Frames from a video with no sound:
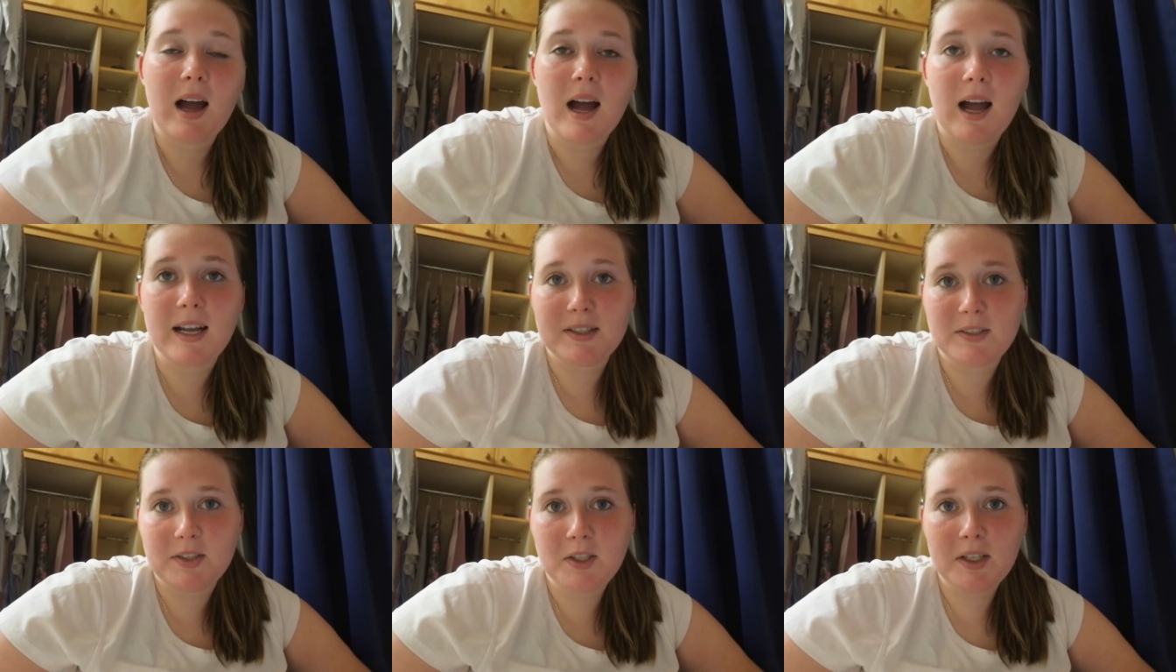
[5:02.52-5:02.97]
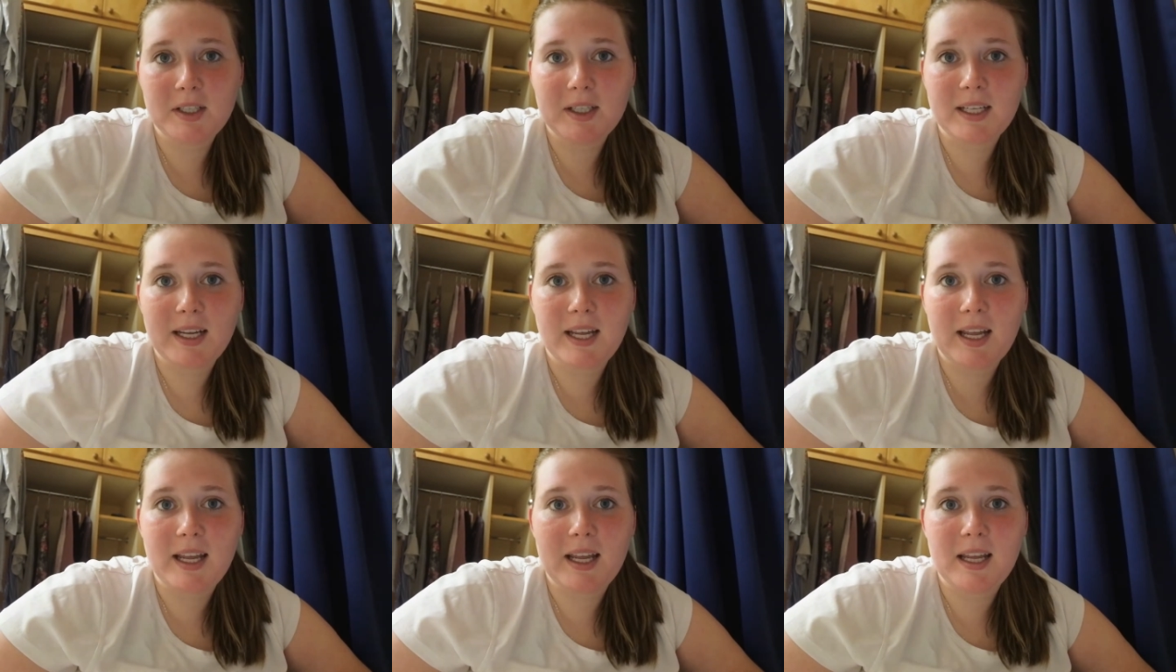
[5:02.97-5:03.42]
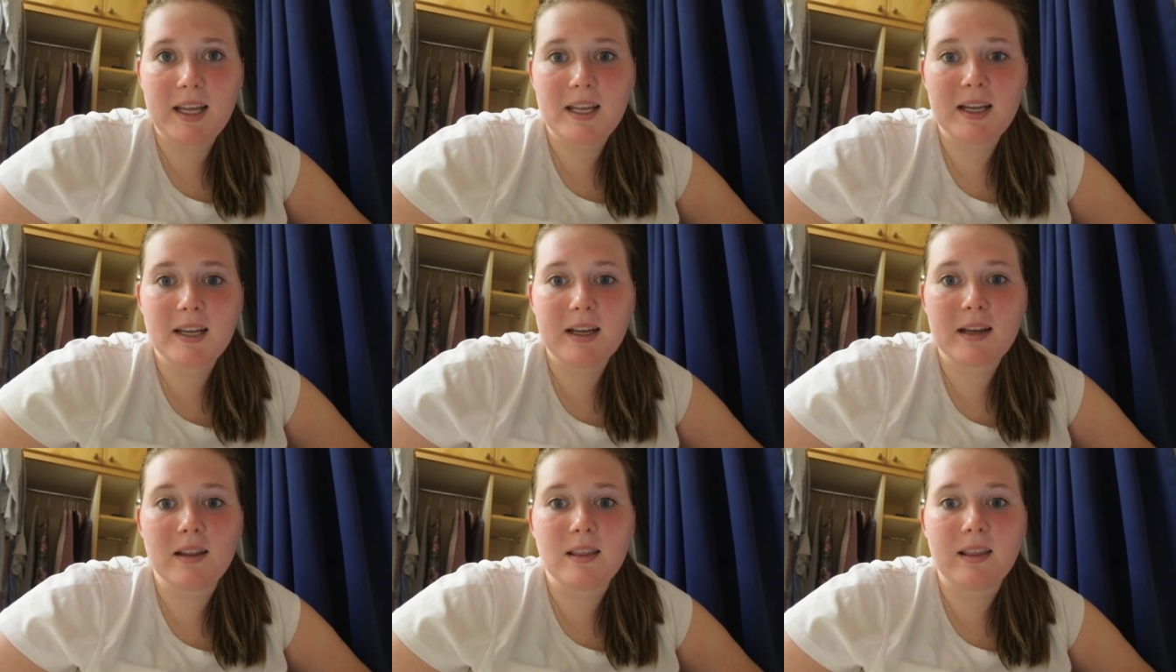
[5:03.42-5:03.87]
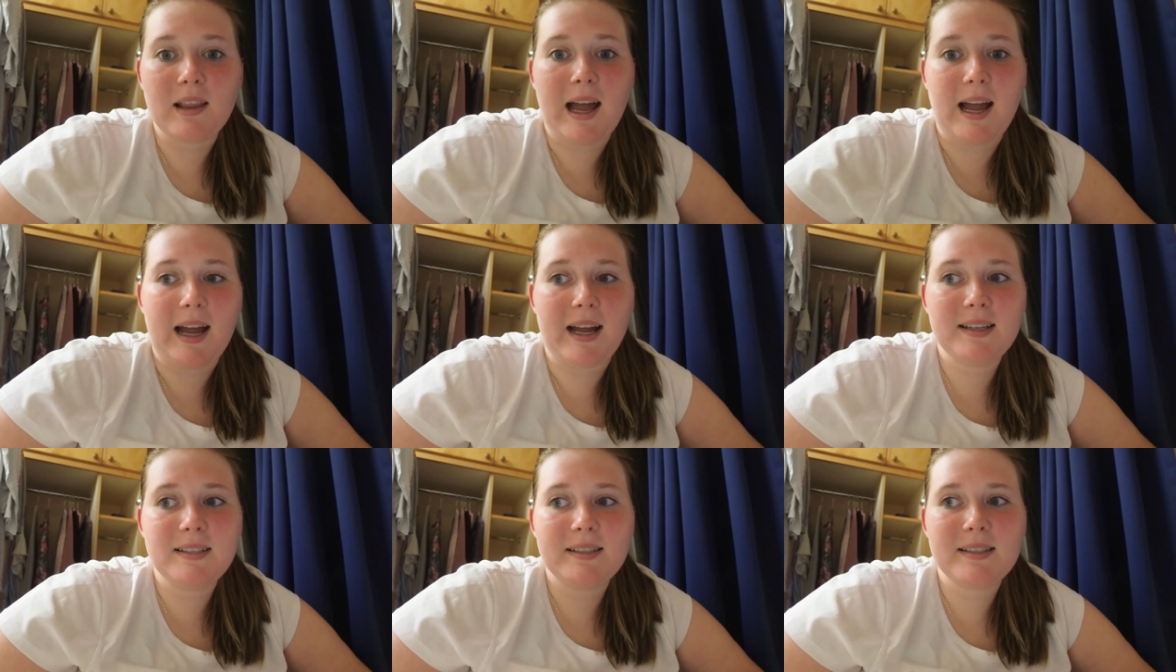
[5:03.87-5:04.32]
I took a
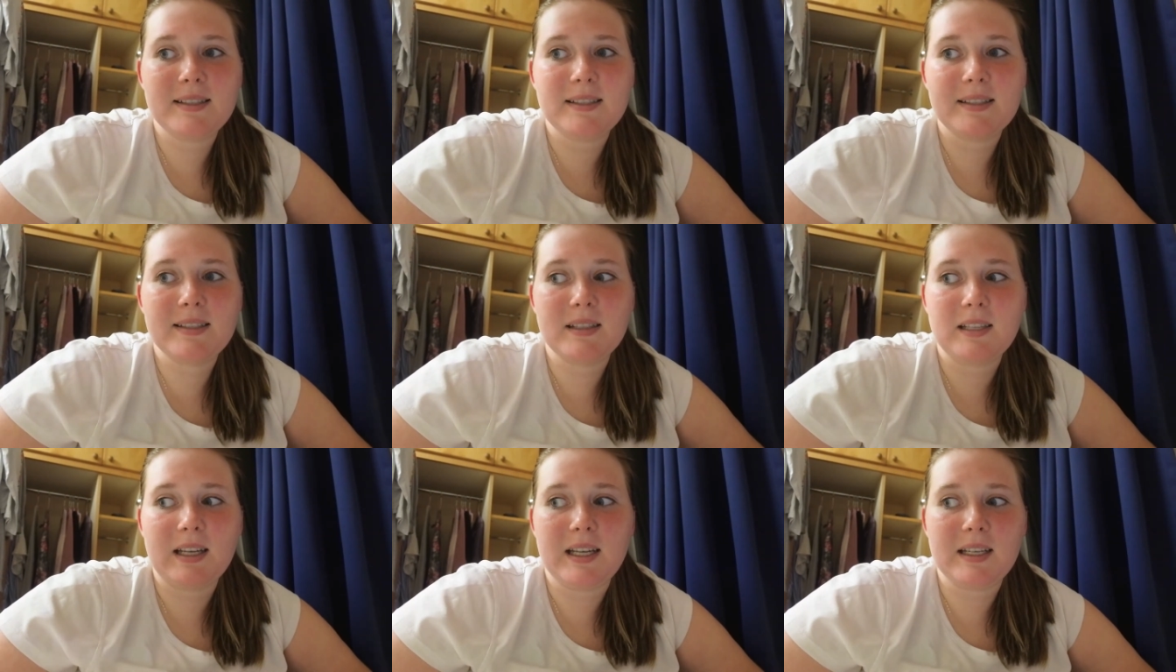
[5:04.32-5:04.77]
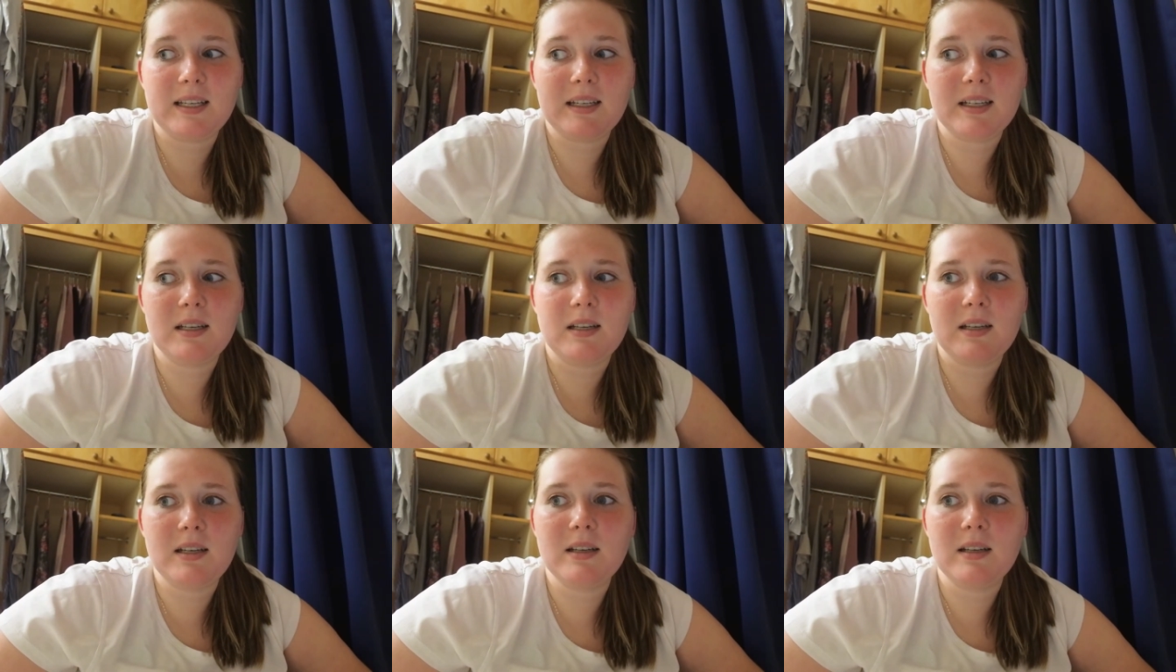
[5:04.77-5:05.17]
class like